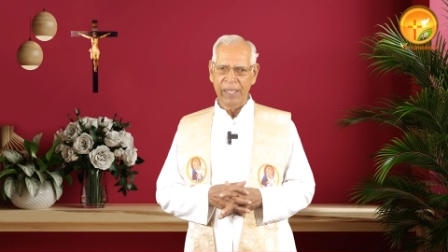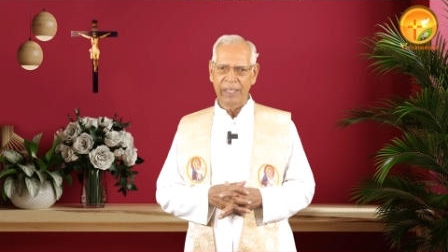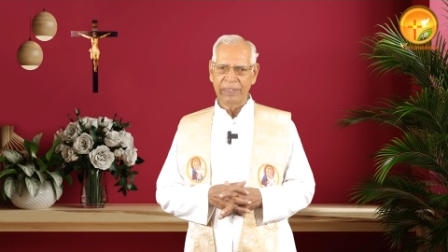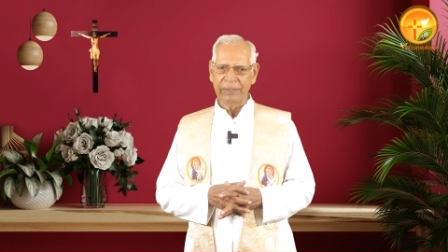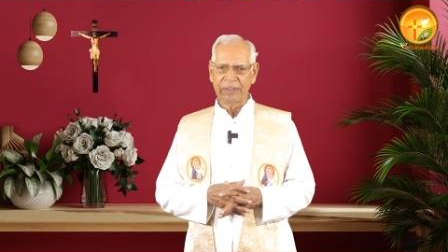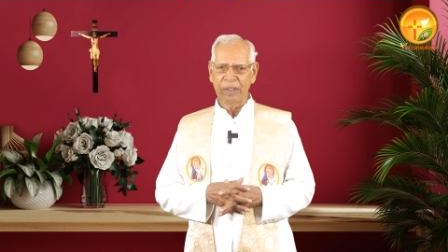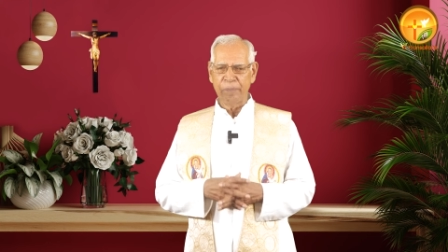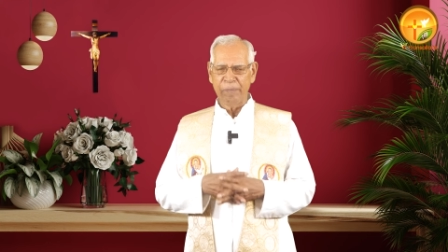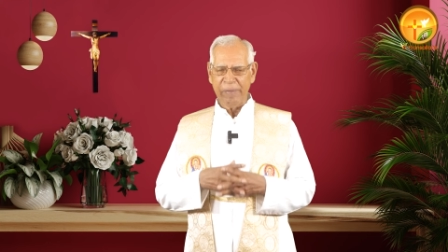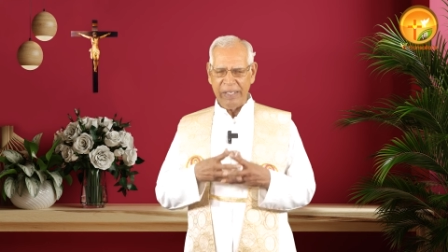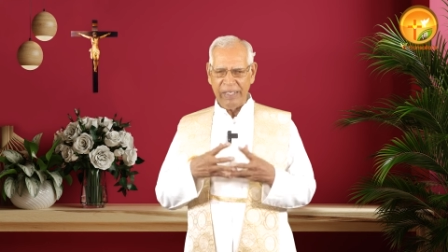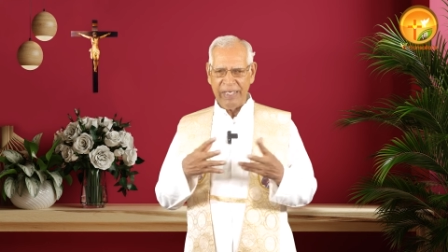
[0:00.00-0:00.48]

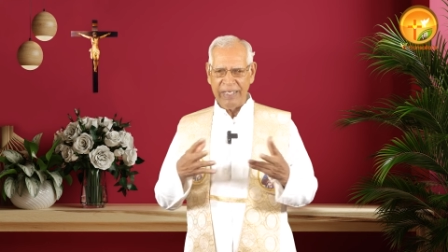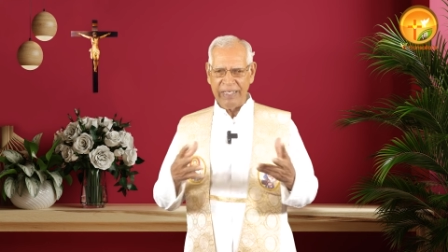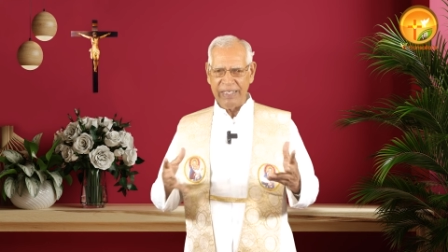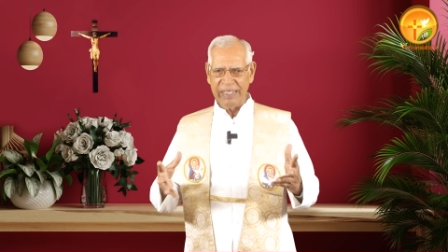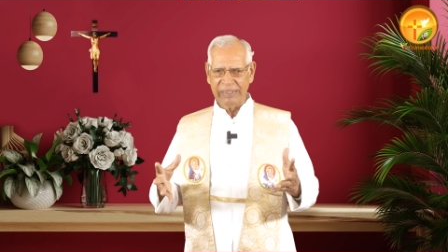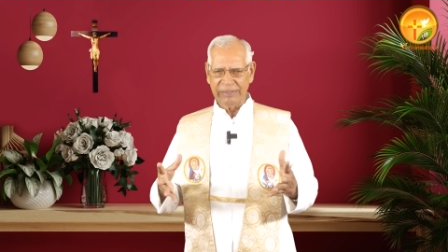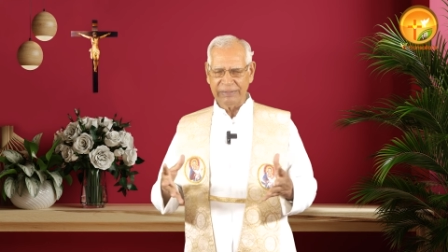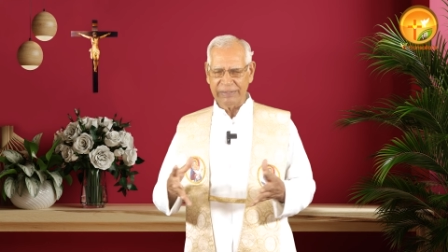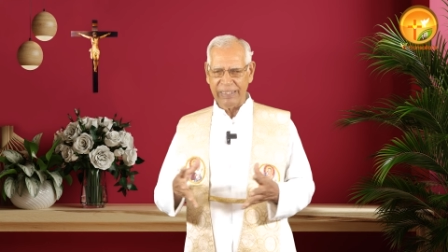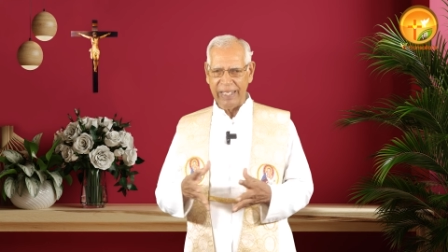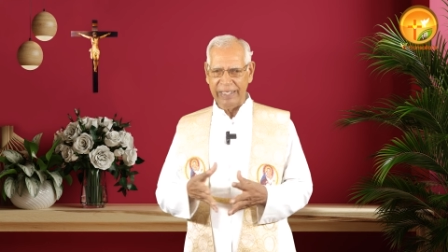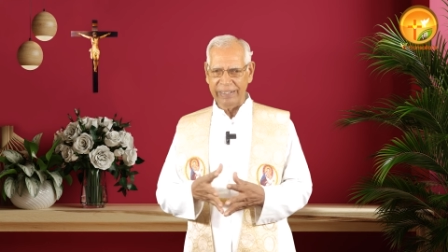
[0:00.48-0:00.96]
The meaning
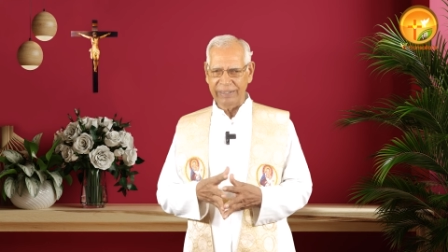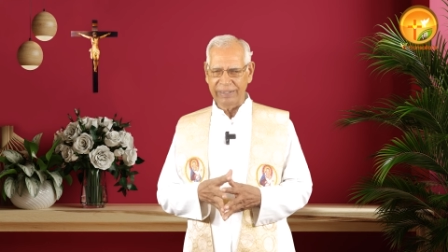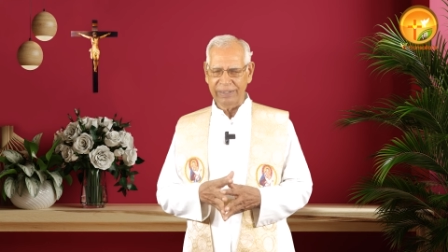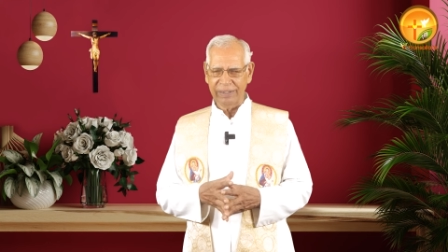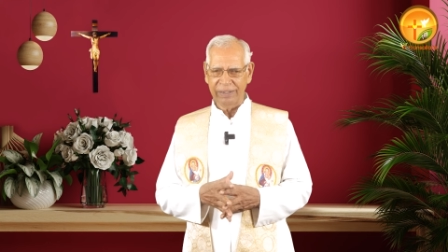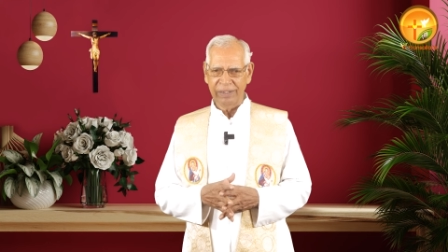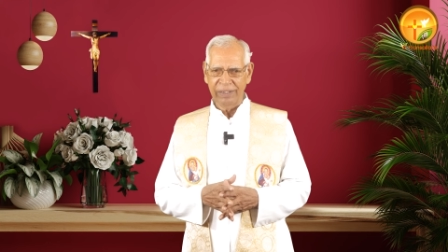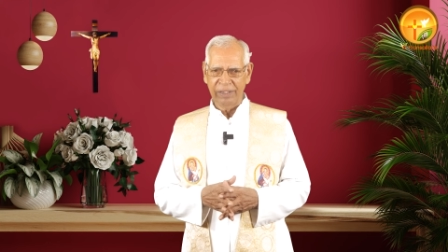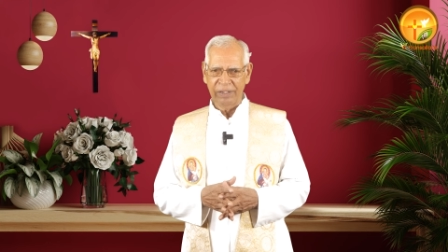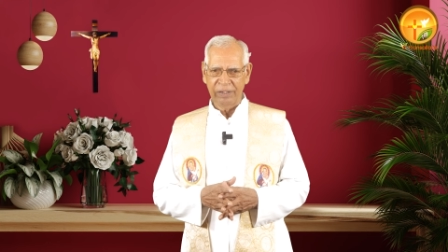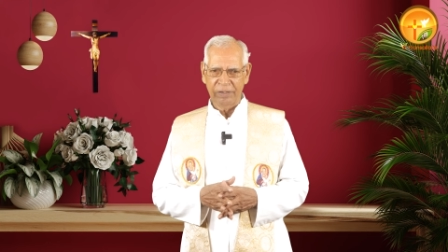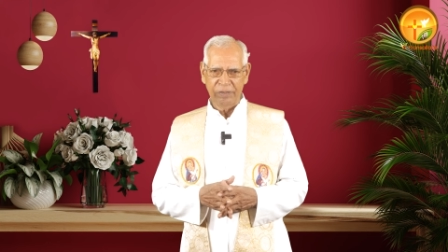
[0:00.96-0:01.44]
is that,
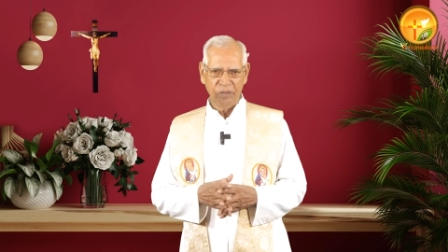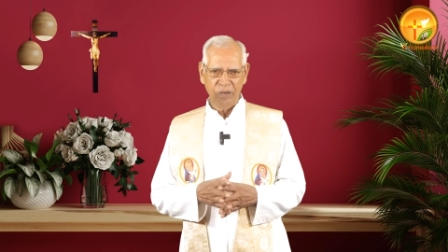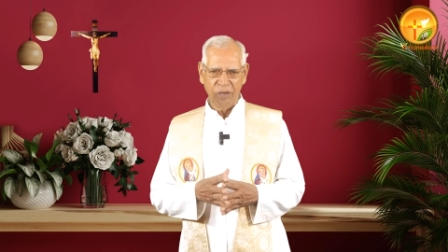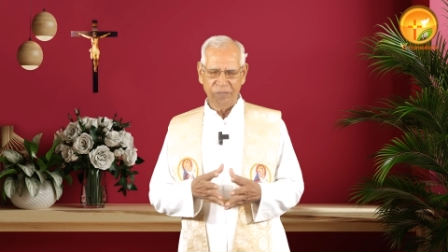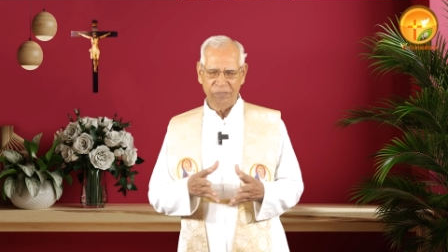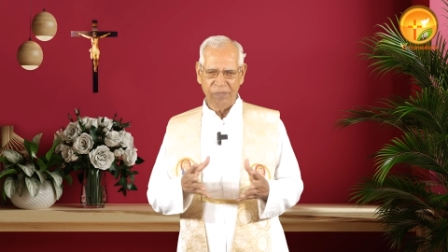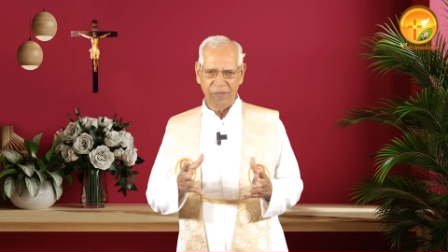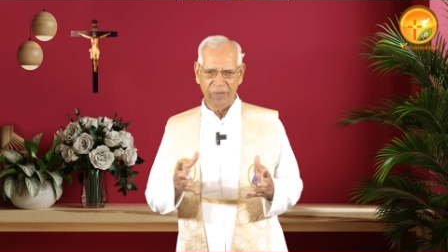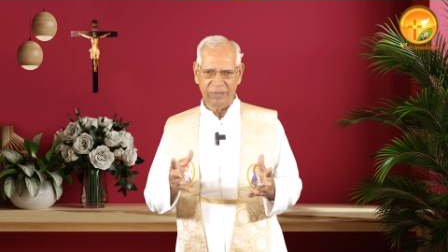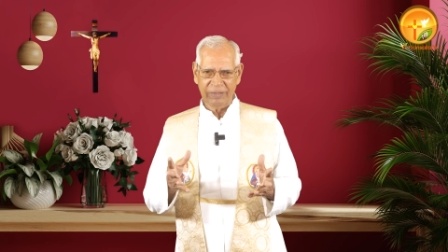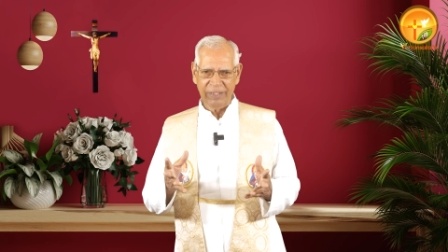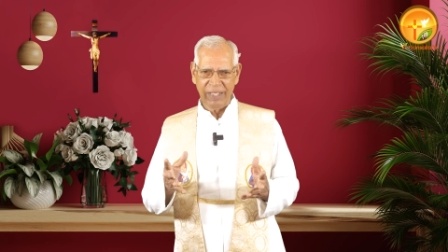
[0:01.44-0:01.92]
you know,
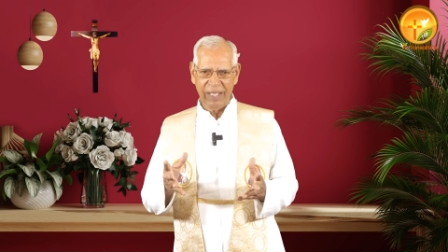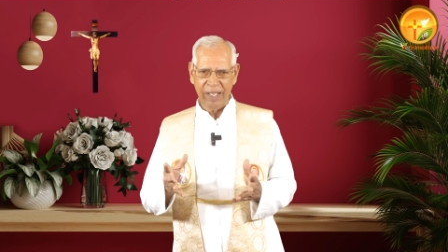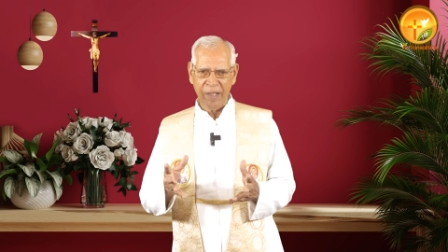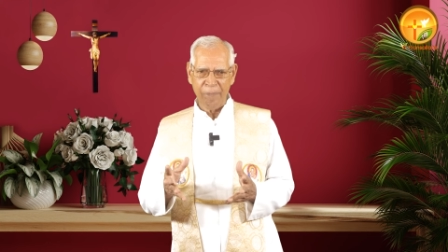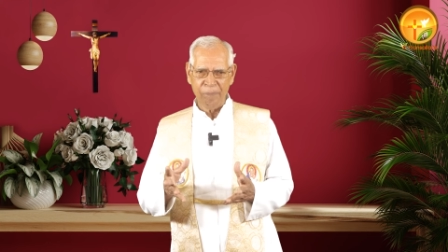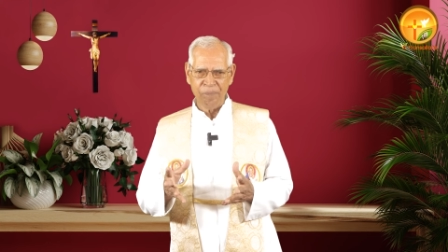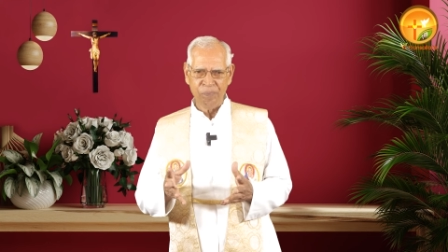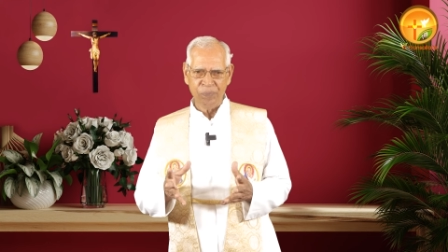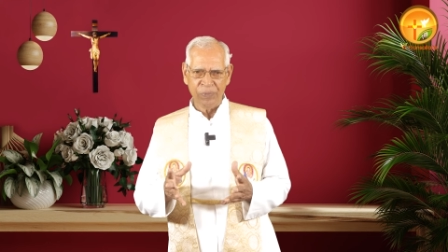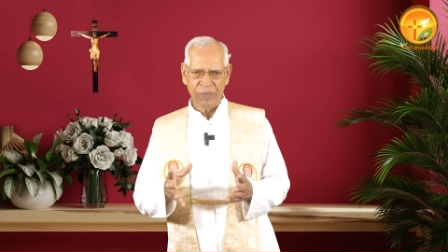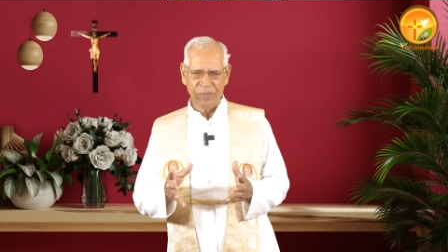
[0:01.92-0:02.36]
for the